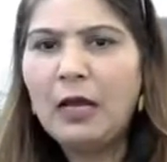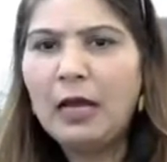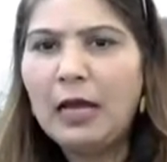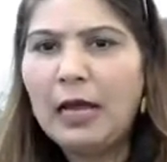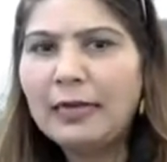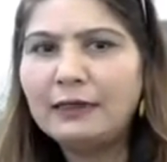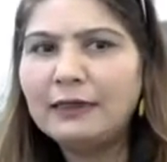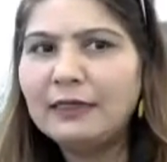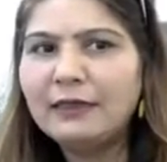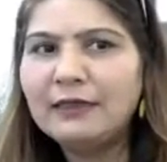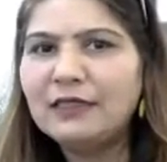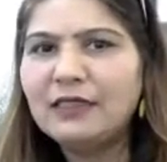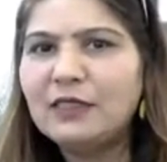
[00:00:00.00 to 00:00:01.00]
And then
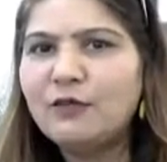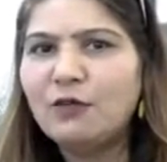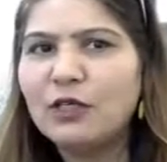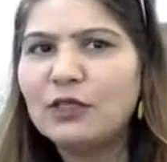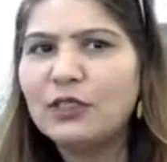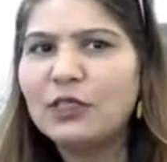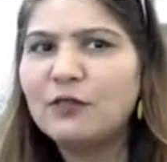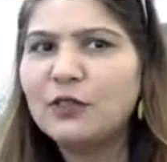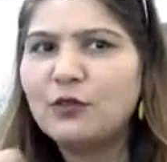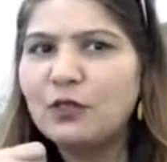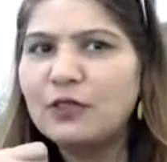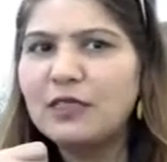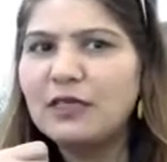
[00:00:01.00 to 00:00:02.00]
this is a worksheet which
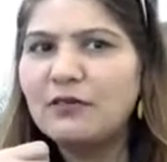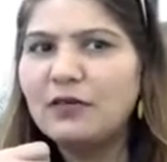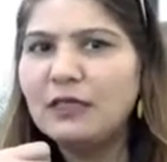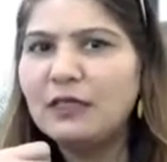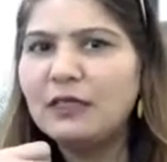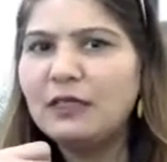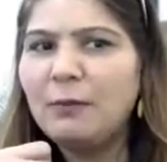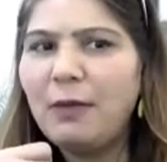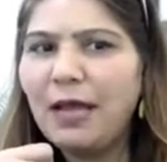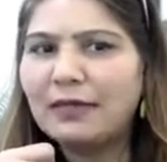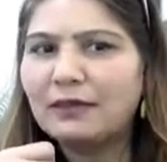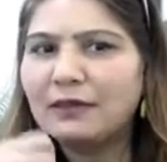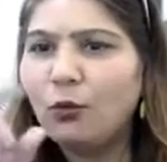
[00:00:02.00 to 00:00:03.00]
was given in the
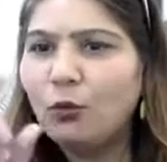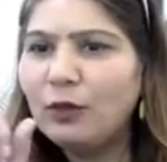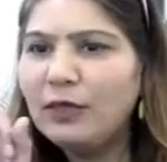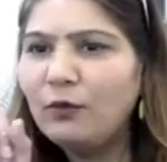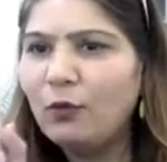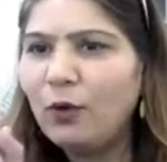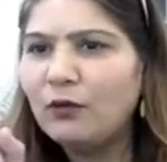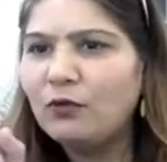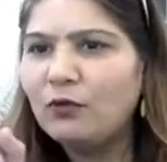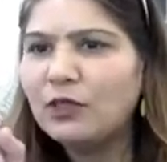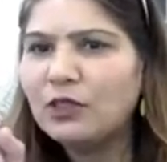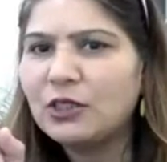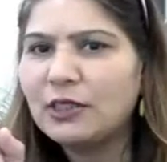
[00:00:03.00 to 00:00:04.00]
math, only one
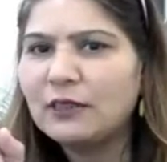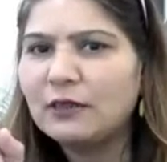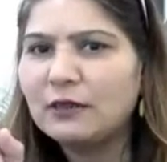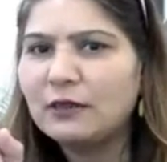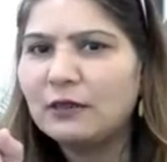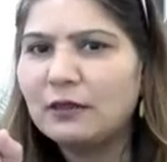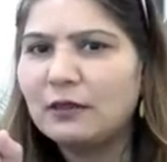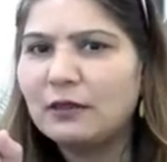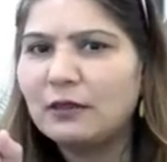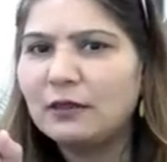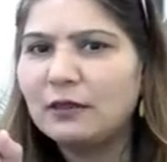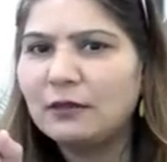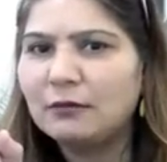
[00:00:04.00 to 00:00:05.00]
worksheet,
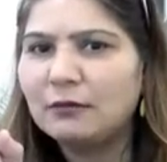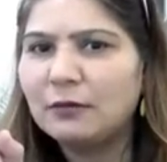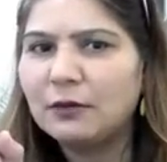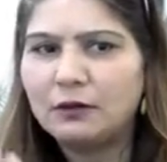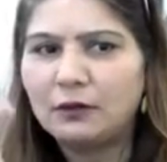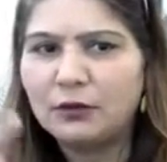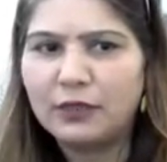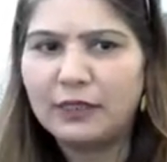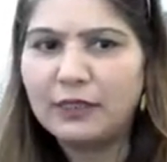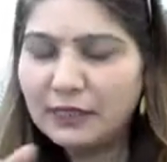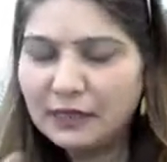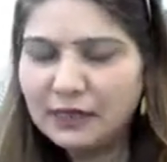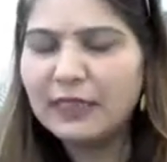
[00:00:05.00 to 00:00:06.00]

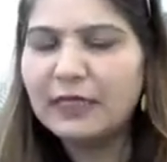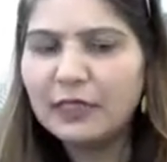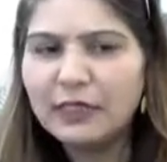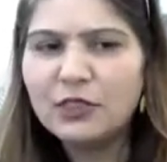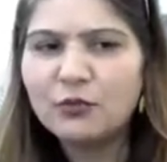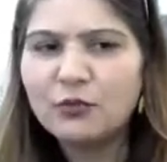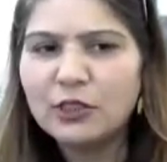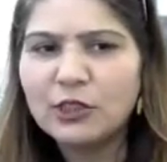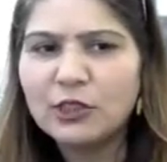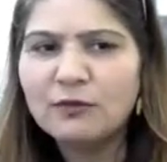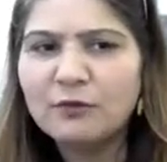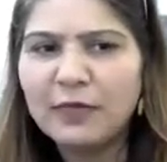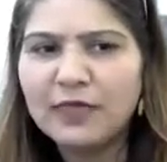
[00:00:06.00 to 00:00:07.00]
it's English
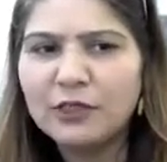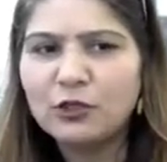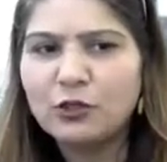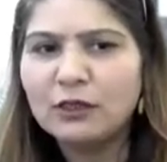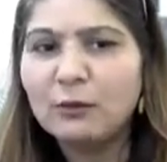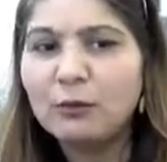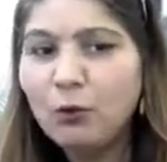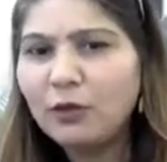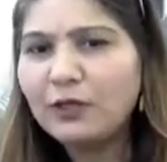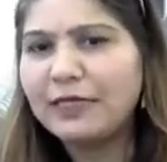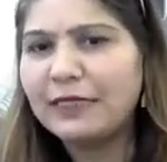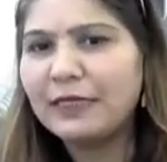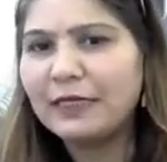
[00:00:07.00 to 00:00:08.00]
worksheet based on the book
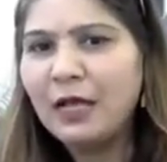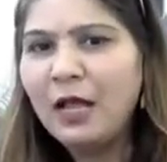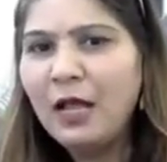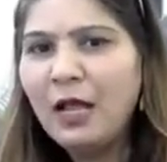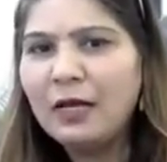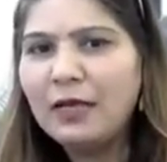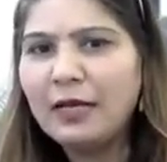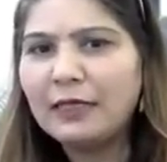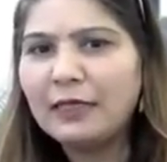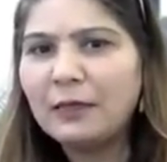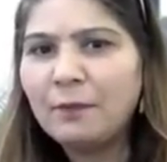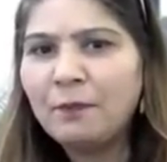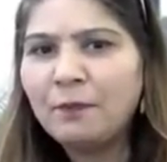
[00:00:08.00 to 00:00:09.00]
reading. Like